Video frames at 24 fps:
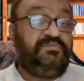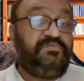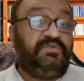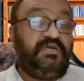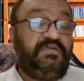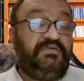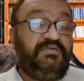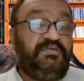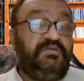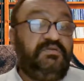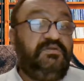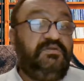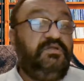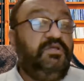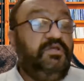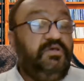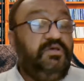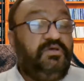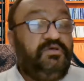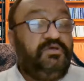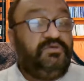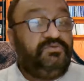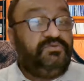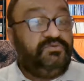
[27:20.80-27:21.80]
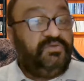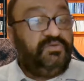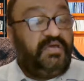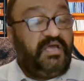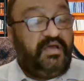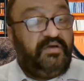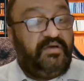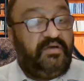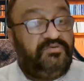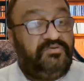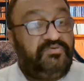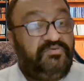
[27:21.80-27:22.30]
doctor,
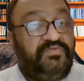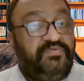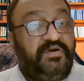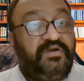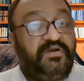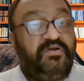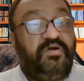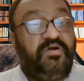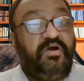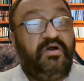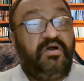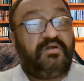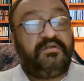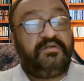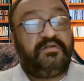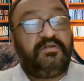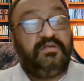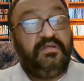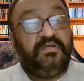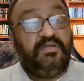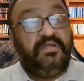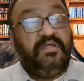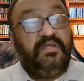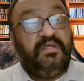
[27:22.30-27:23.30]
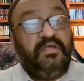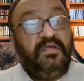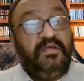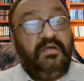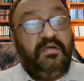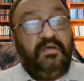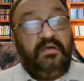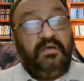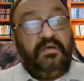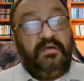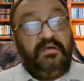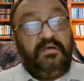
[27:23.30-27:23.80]
you forgot
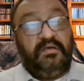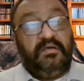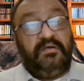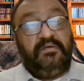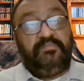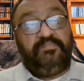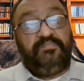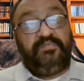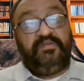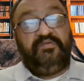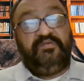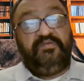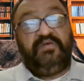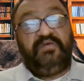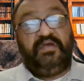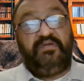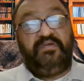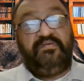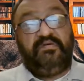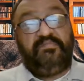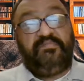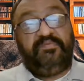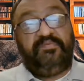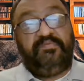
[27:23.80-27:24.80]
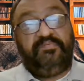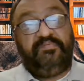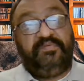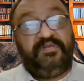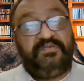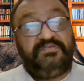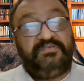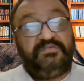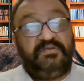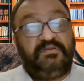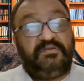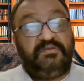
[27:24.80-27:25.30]
pre-viva
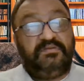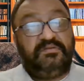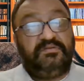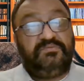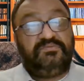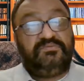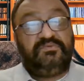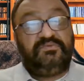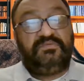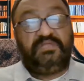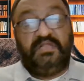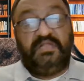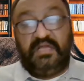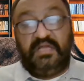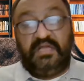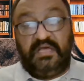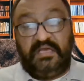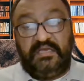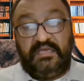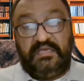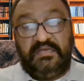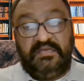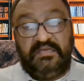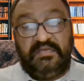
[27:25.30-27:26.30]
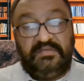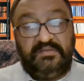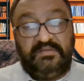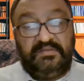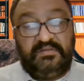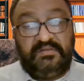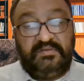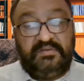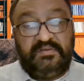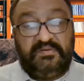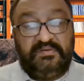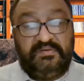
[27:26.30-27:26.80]
preparation. So then I
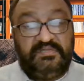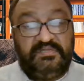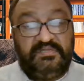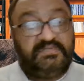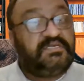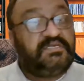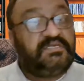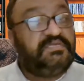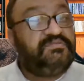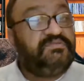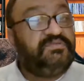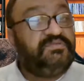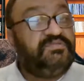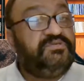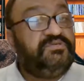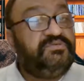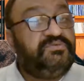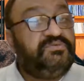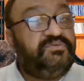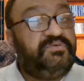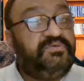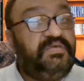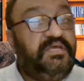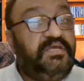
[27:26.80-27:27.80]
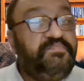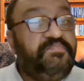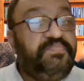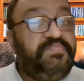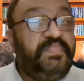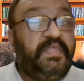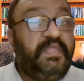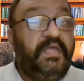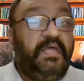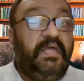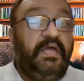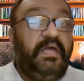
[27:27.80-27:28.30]
discuss with you today.
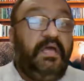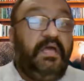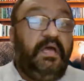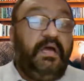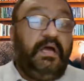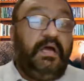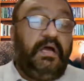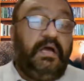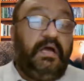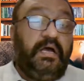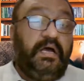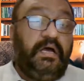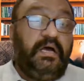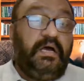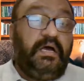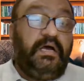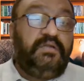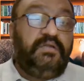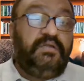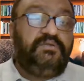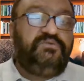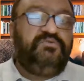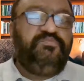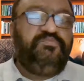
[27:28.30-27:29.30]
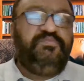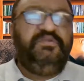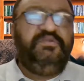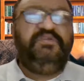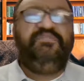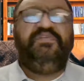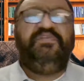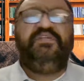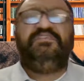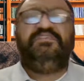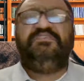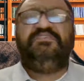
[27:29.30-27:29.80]
To
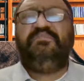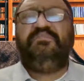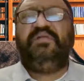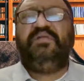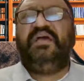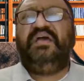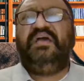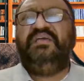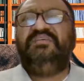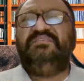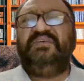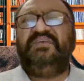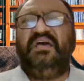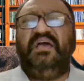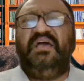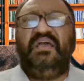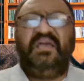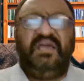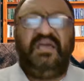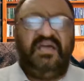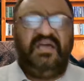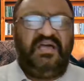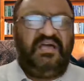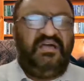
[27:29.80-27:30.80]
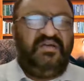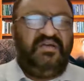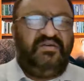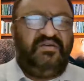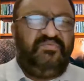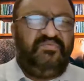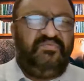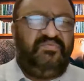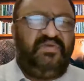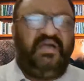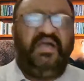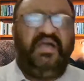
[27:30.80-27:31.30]
brief and summarize,
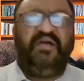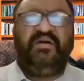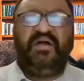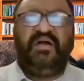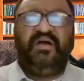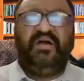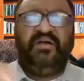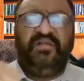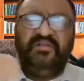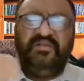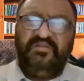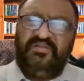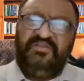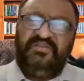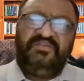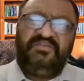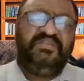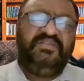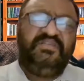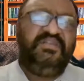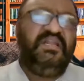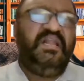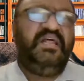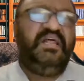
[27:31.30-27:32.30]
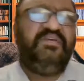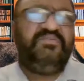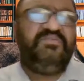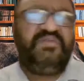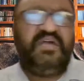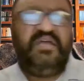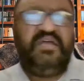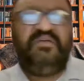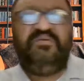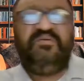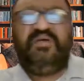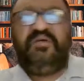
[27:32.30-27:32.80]
in detail
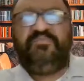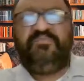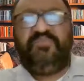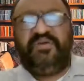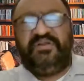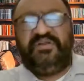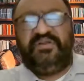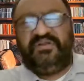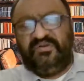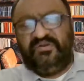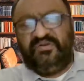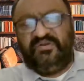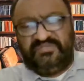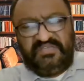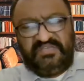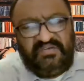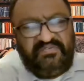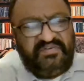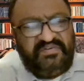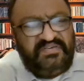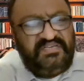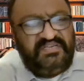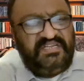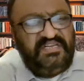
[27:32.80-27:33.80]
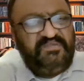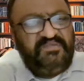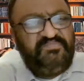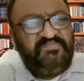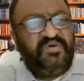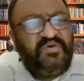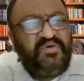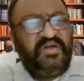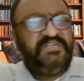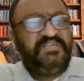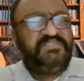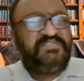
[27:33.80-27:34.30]
I point out 17
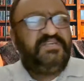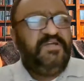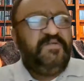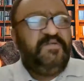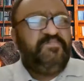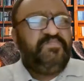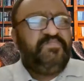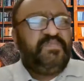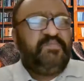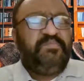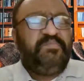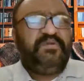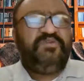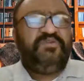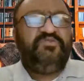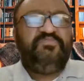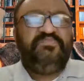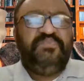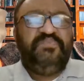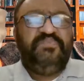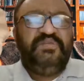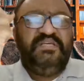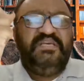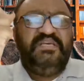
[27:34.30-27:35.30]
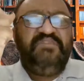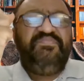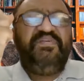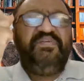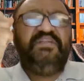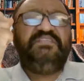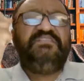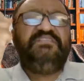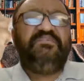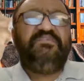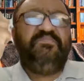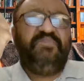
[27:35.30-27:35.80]
points, but to brief
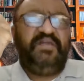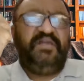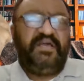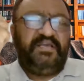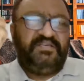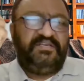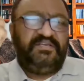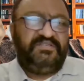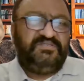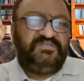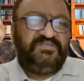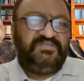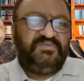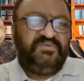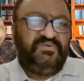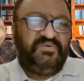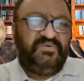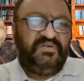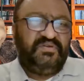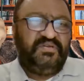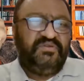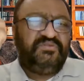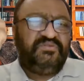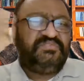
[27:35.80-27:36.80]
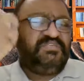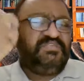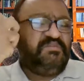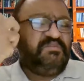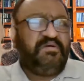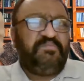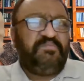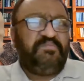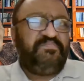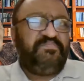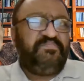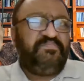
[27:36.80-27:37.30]
and summarize, okay, to
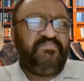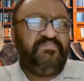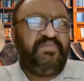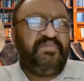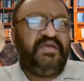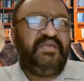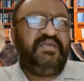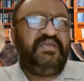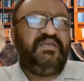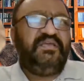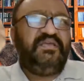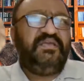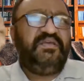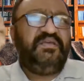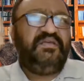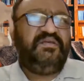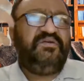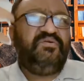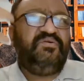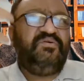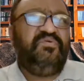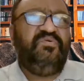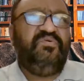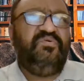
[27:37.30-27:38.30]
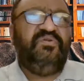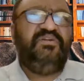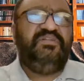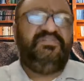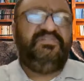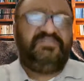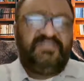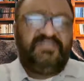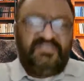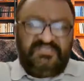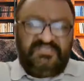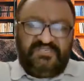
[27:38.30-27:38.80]
sum up my whole
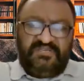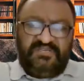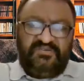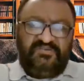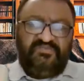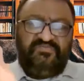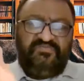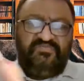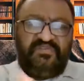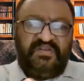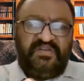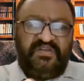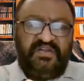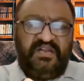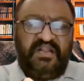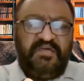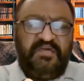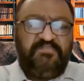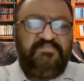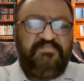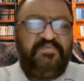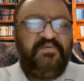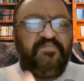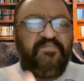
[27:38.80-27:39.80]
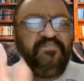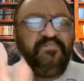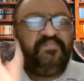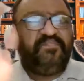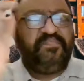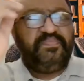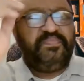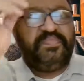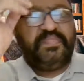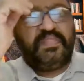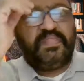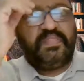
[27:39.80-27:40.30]
discussion, to funnel up,
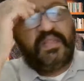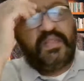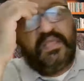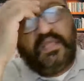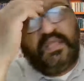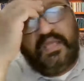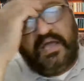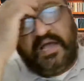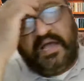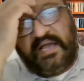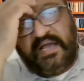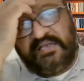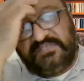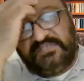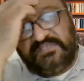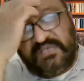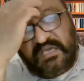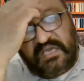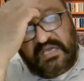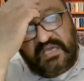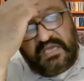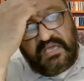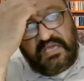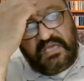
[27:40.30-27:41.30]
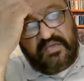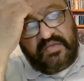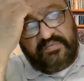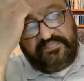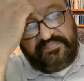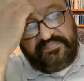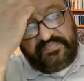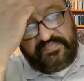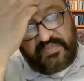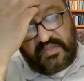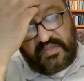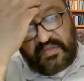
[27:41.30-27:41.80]
I
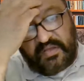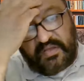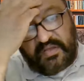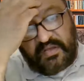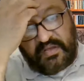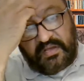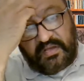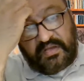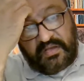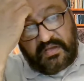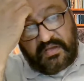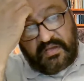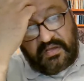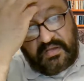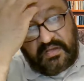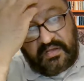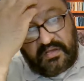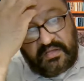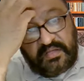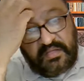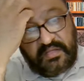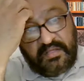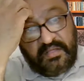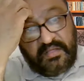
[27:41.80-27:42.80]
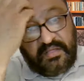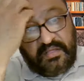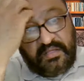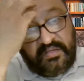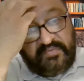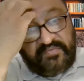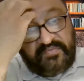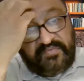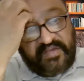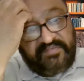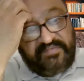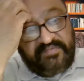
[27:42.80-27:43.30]
say
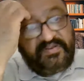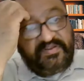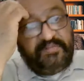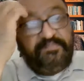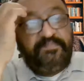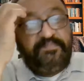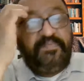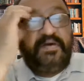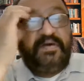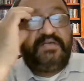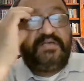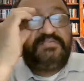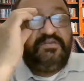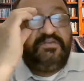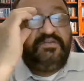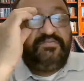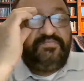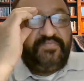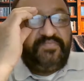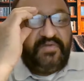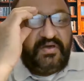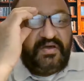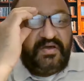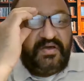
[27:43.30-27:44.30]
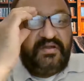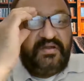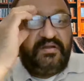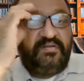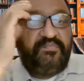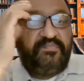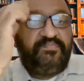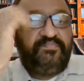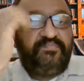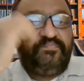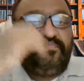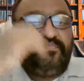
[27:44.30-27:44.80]
5-tip passing
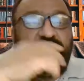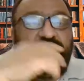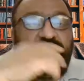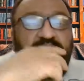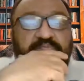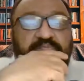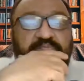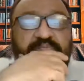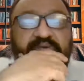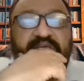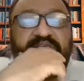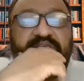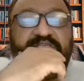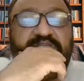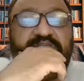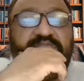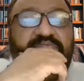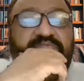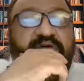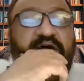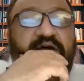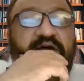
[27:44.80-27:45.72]
for your PhD